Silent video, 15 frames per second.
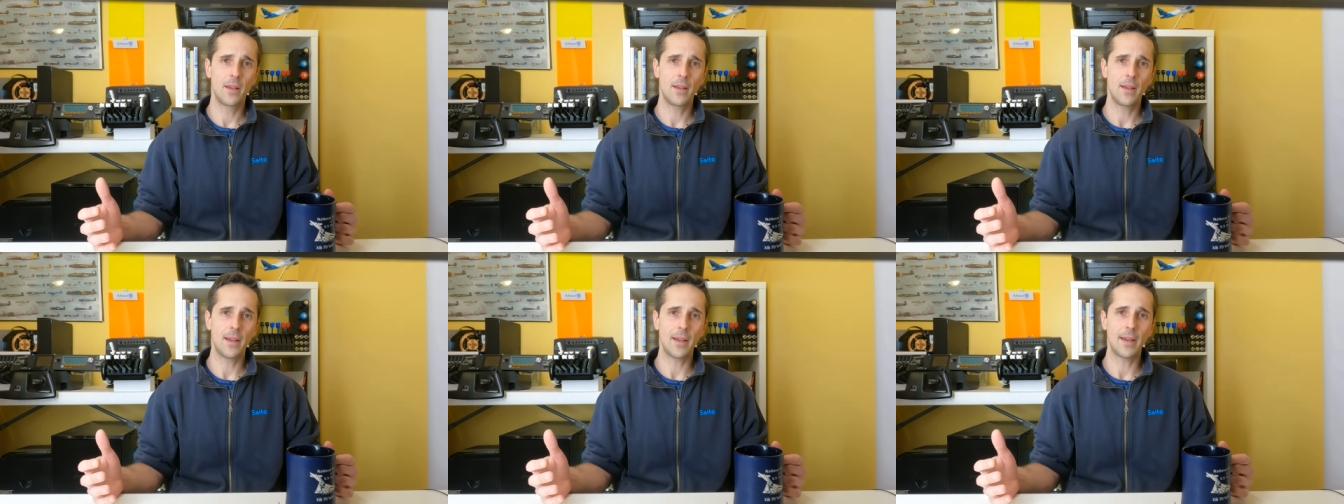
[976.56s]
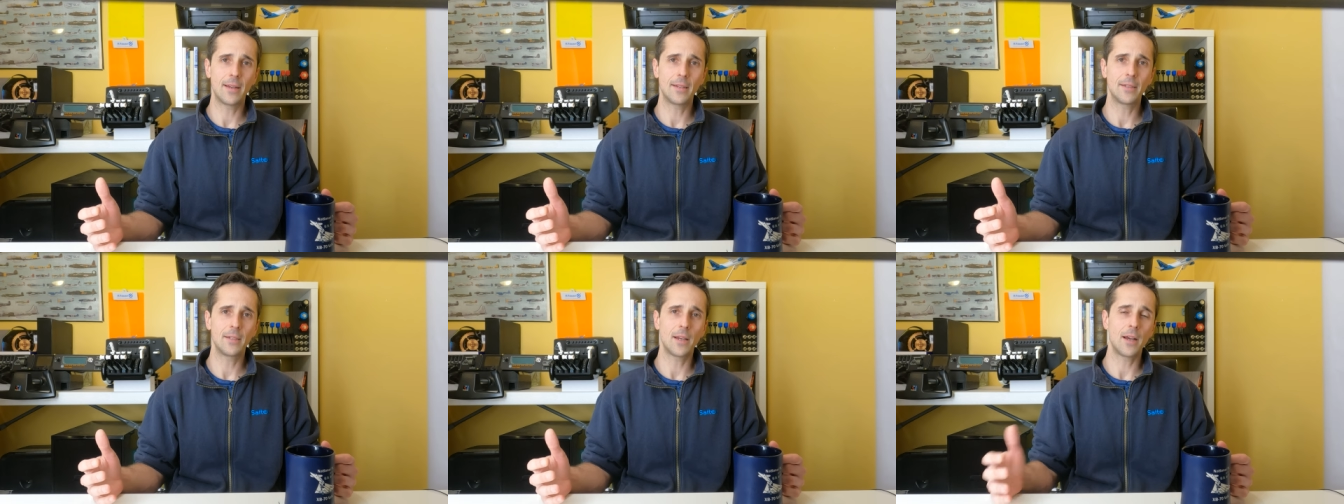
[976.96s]

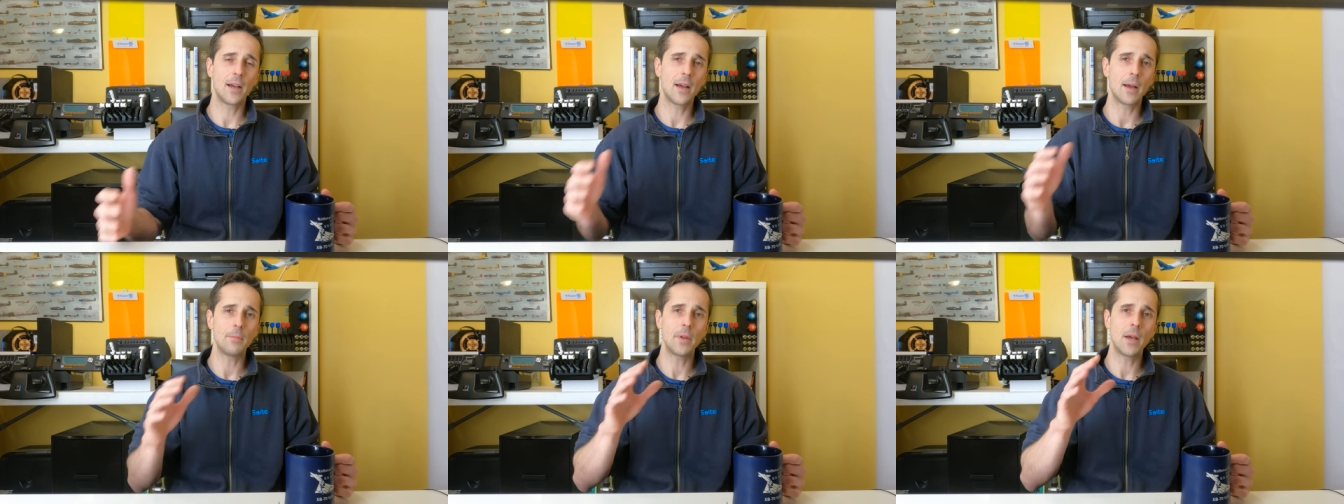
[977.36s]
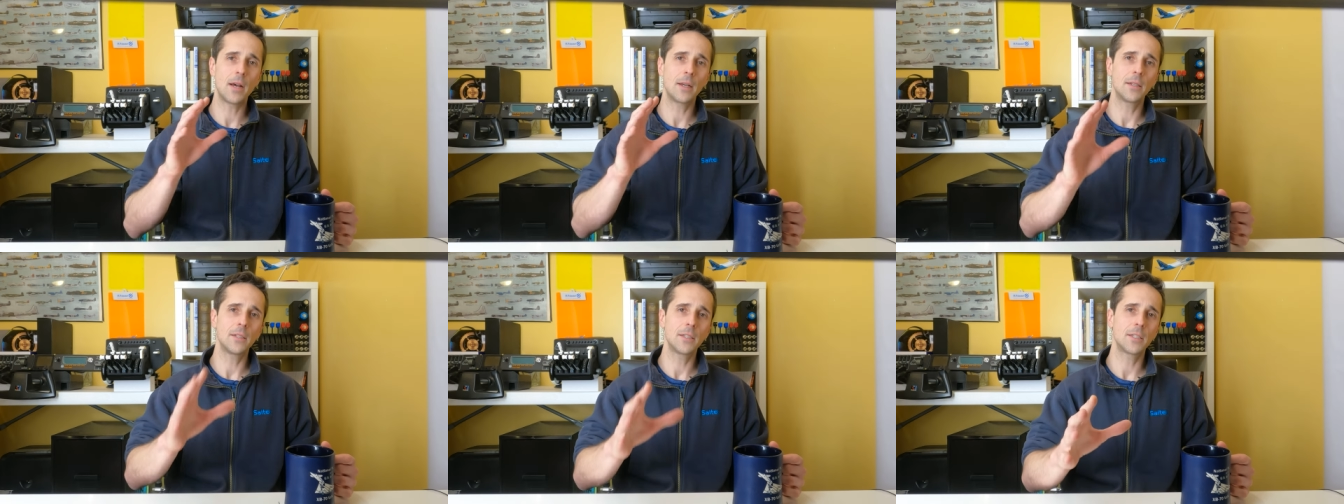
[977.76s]
And I'm
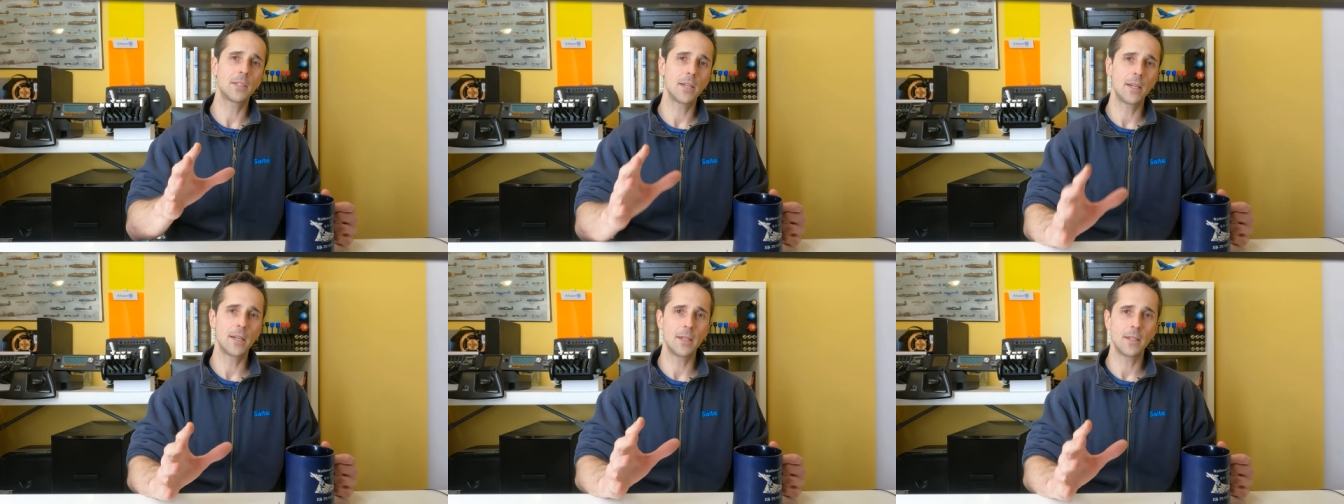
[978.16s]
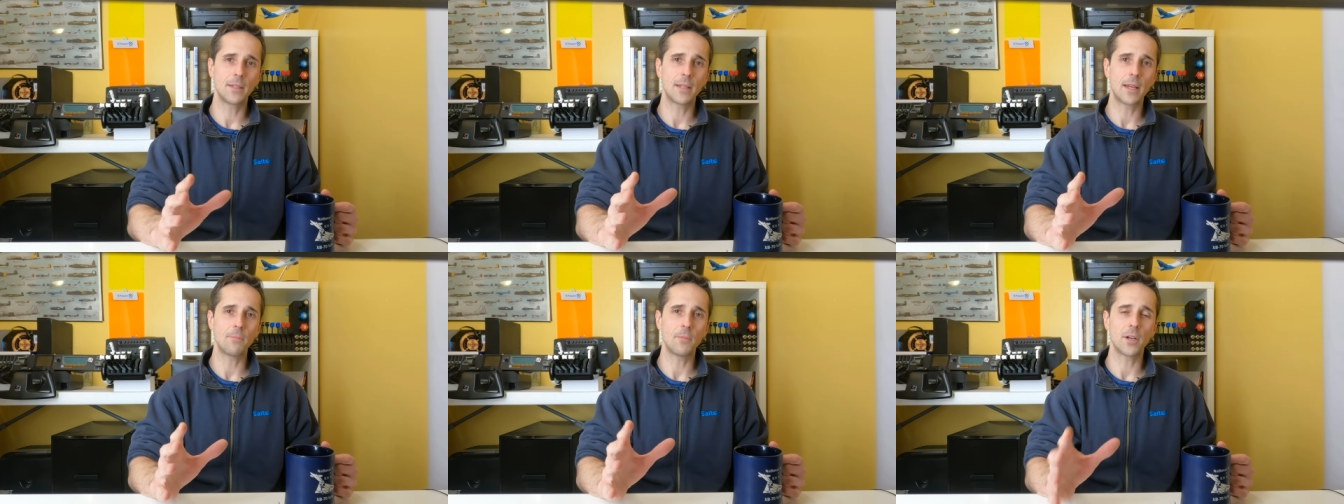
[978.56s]
not going to say
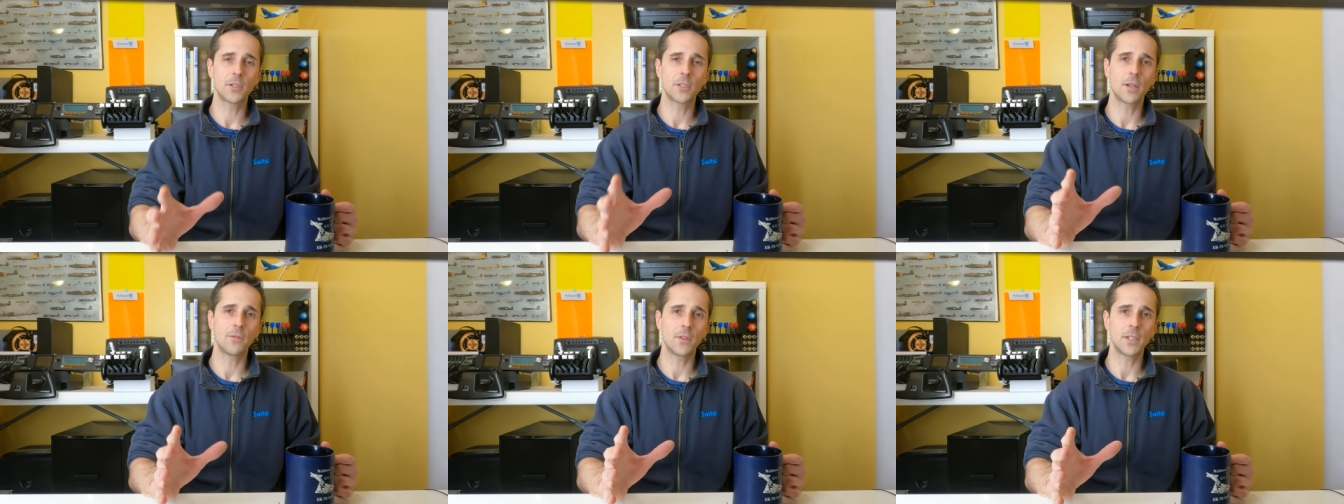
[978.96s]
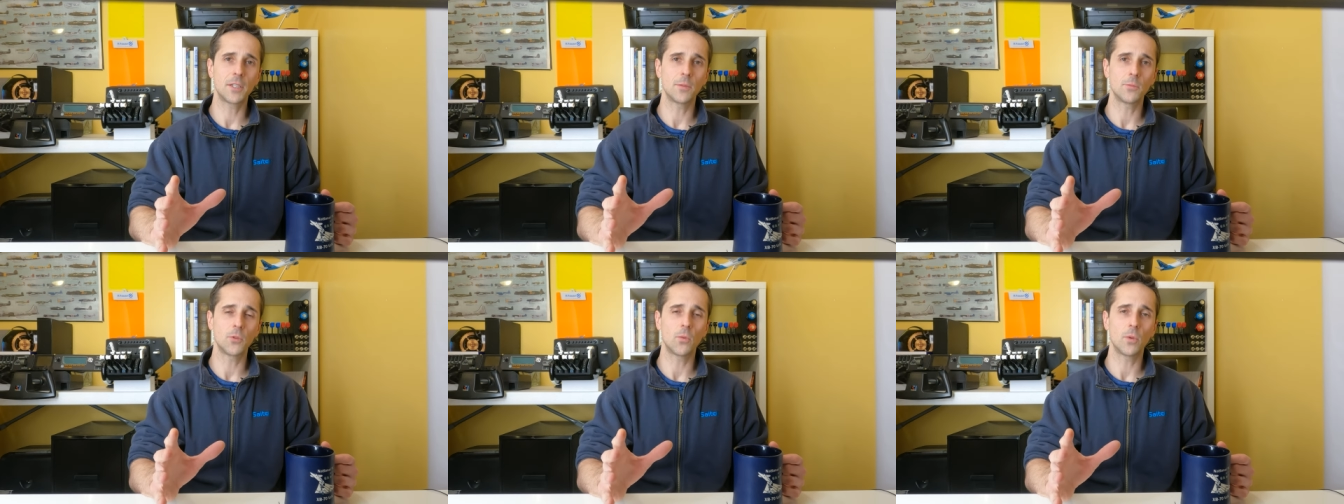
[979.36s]
that Microsoft Flight
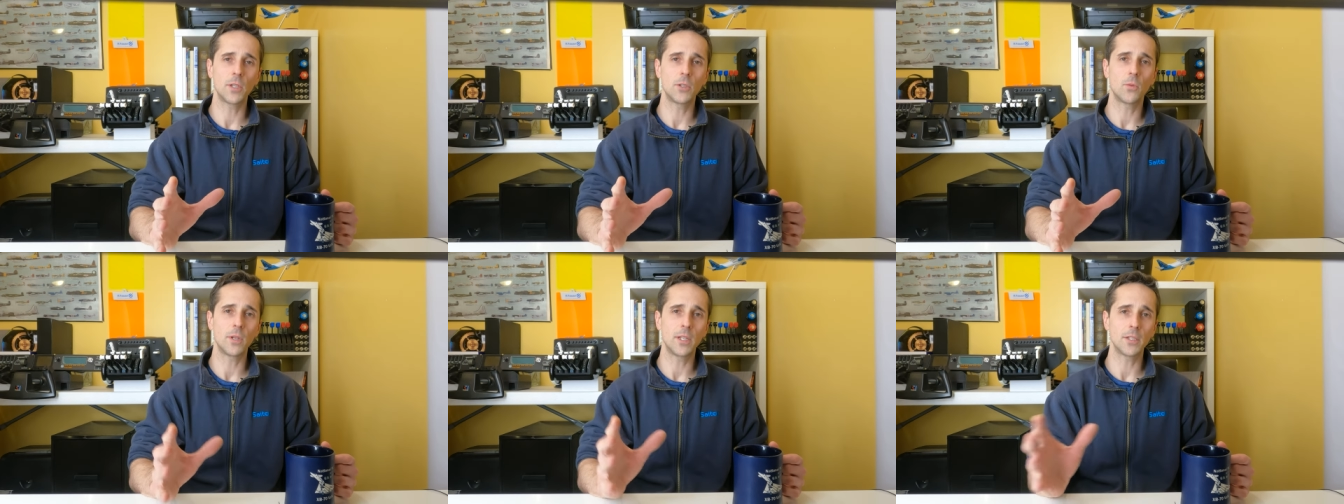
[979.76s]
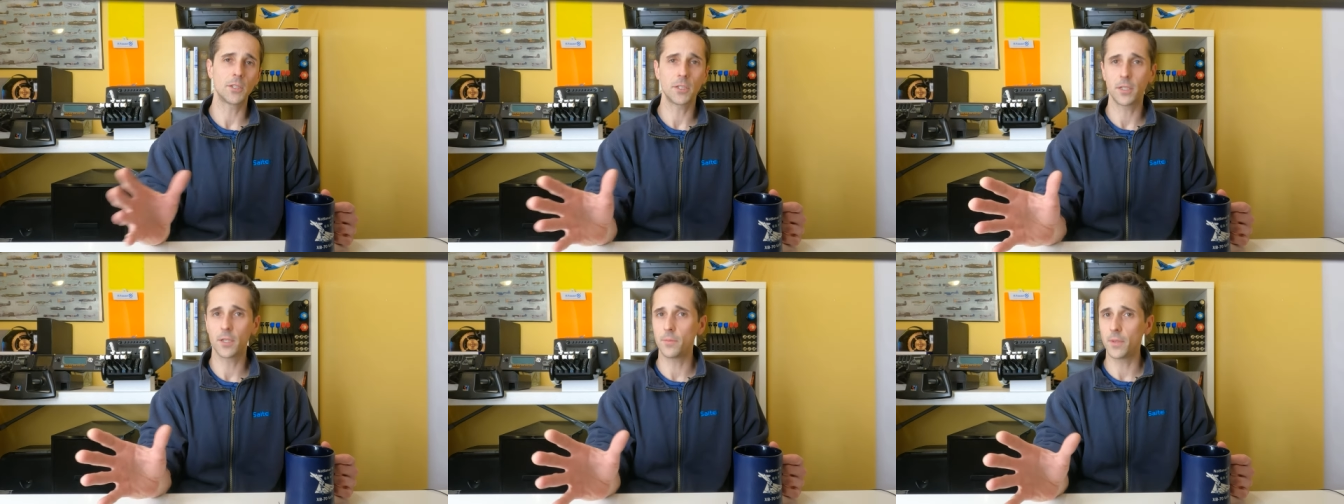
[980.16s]
Sim 2020
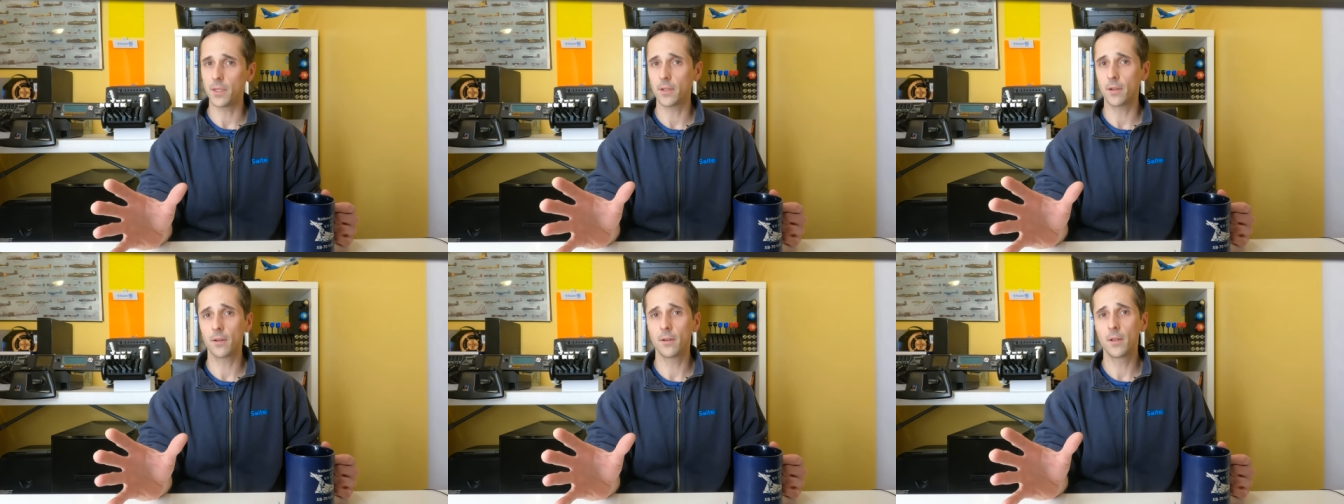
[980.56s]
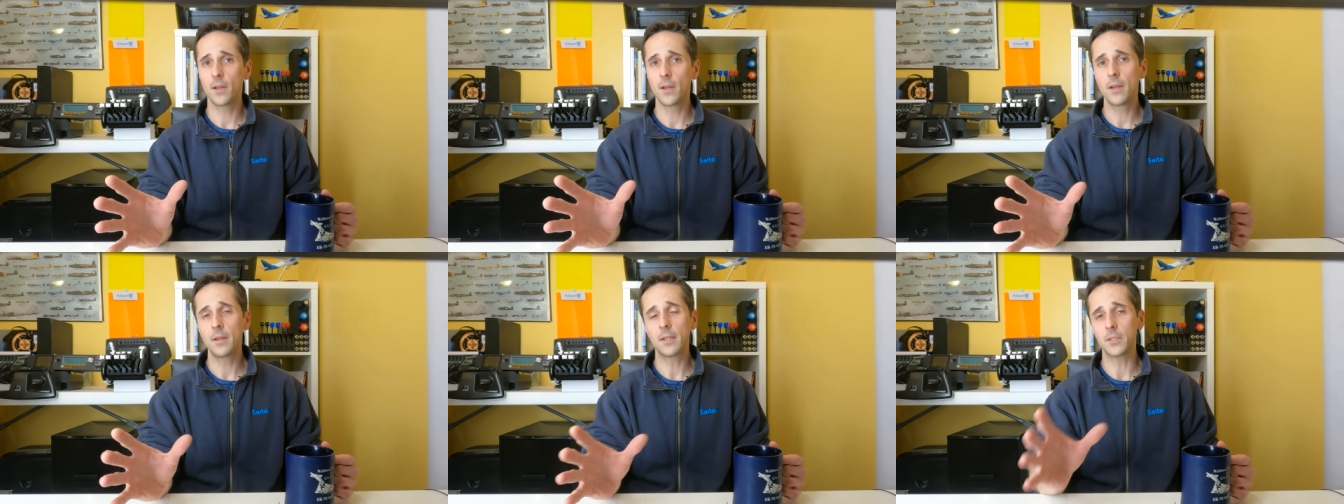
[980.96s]
isn't going to be there
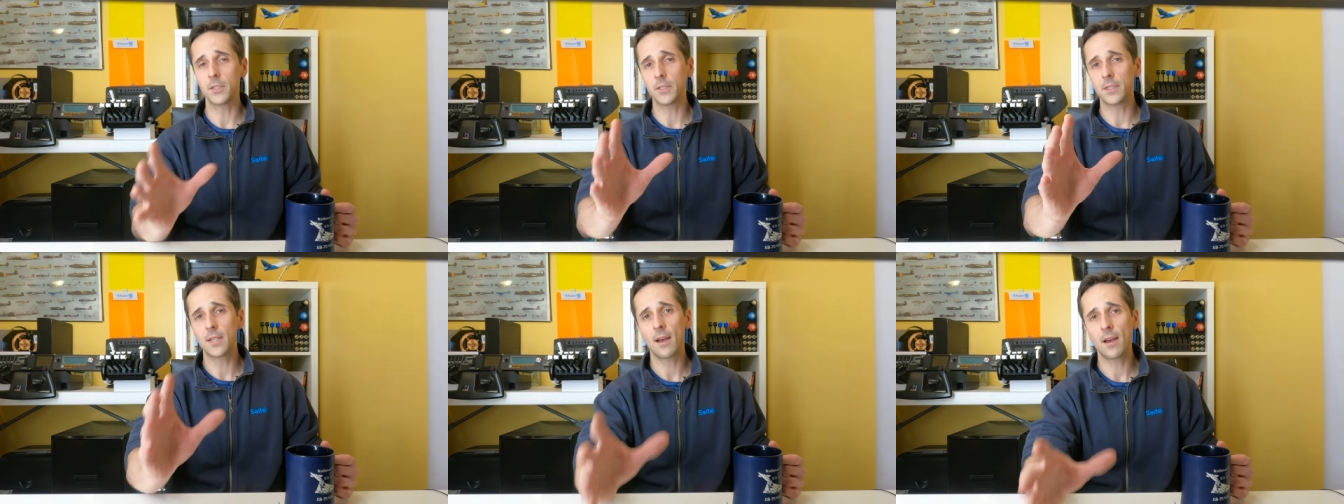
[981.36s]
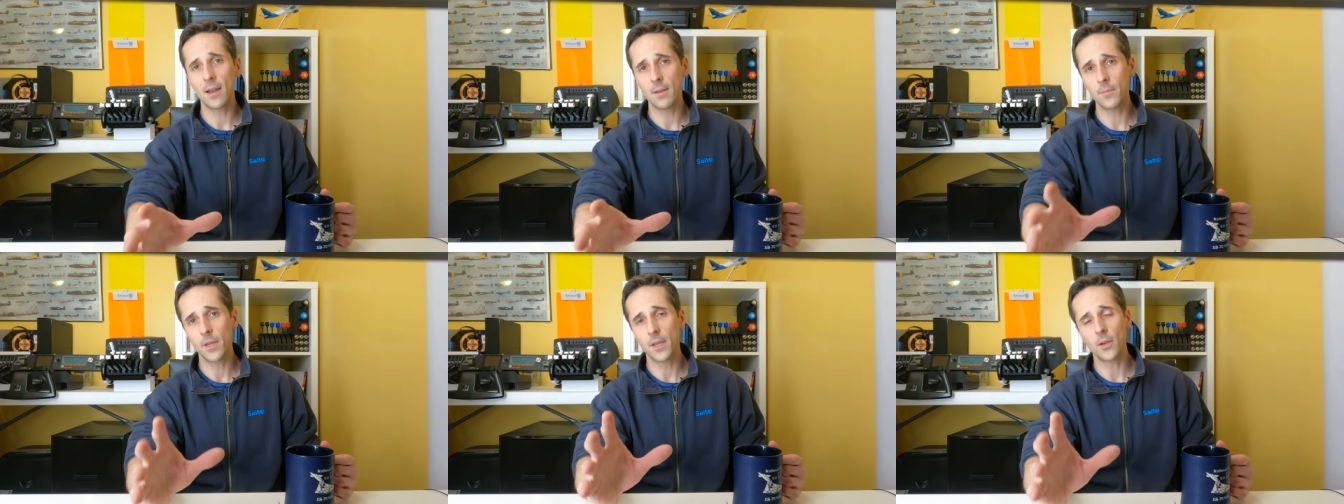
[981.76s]
because in
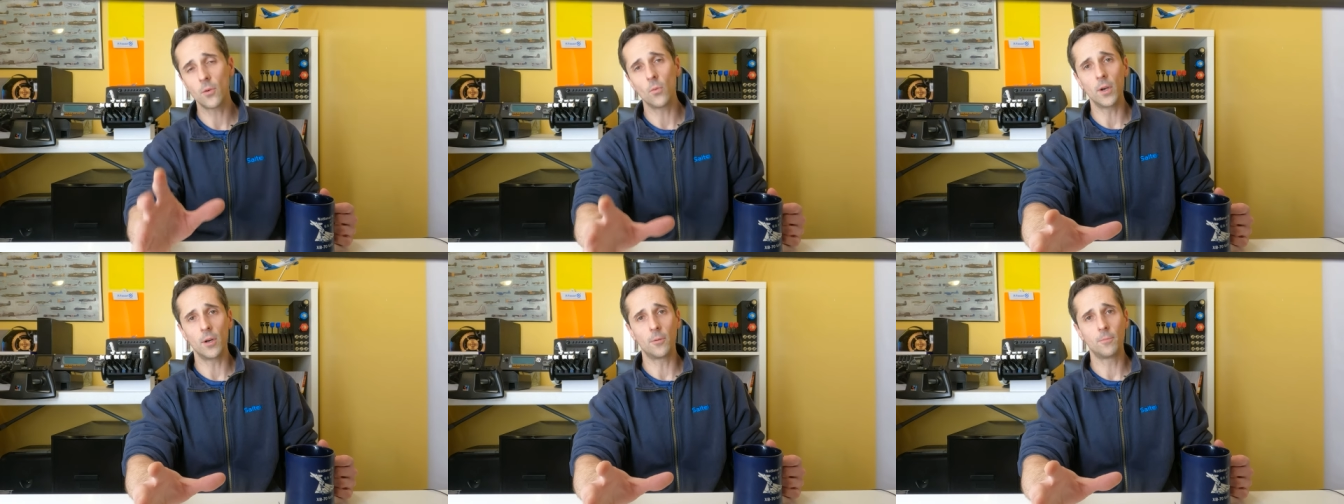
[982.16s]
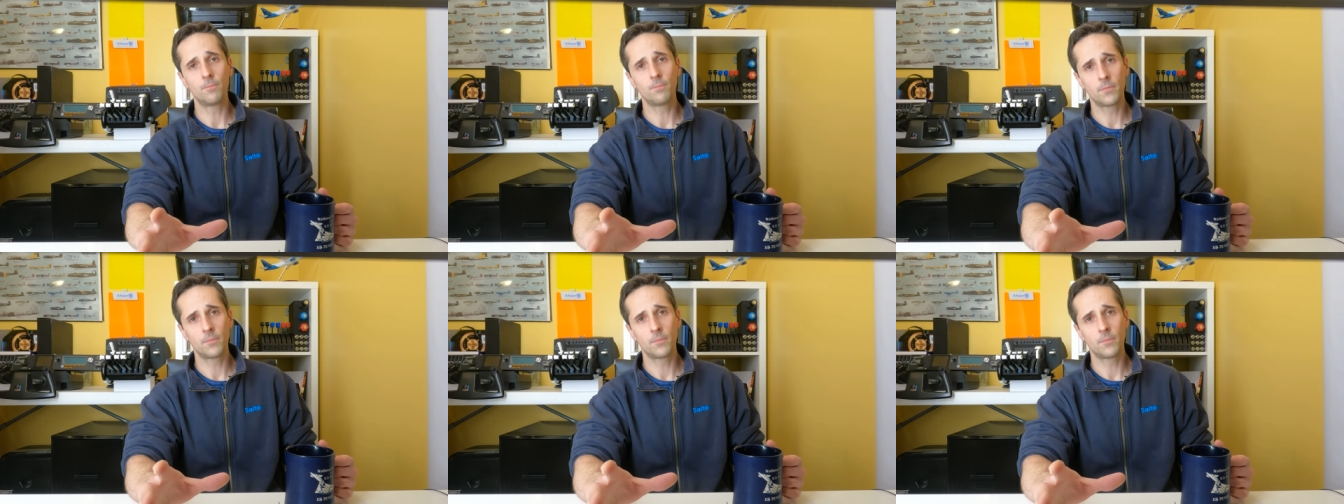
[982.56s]
time it will.